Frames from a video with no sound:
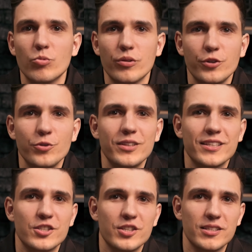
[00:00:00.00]
review the
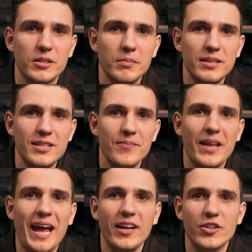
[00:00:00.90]
suggested bids
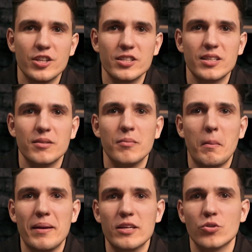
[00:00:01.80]
and adjust them
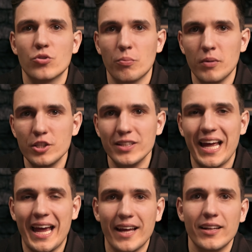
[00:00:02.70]
based on your budget
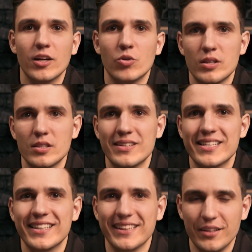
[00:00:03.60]
and
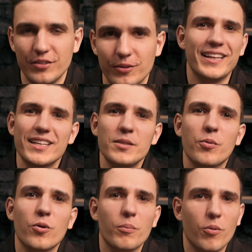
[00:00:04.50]
aggressiveness level. The next
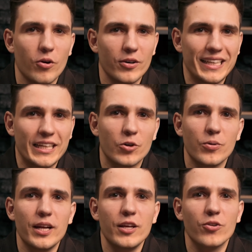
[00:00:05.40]
important part in
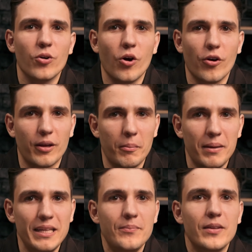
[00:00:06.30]
creating your auto
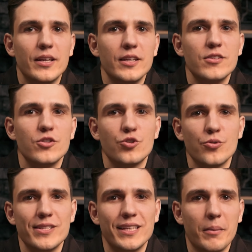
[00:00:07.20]
campaign is
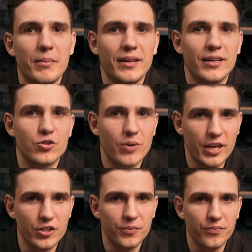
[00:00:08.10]
choosing a bidding
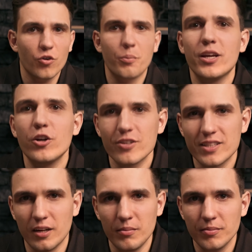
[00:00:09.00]
strategy. For a beginner
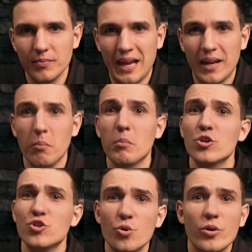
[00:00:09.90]
setup and
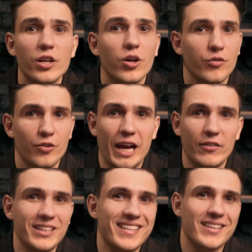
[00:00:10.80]
majority of your
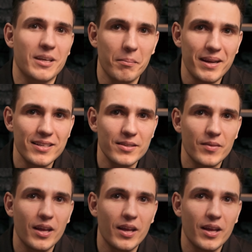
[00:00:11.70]
advertising campaigns,